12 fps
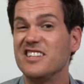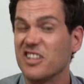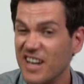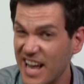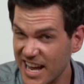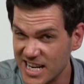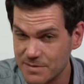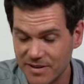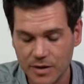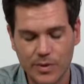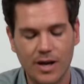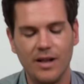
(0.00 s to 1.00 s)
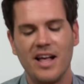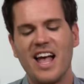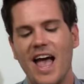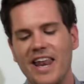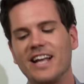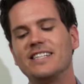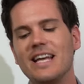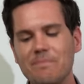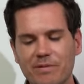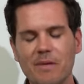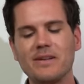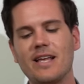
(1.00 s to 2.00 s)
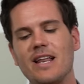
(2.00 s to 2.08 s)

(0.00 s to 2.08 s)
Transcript: leather's going to age pretty well, and it can take pretty much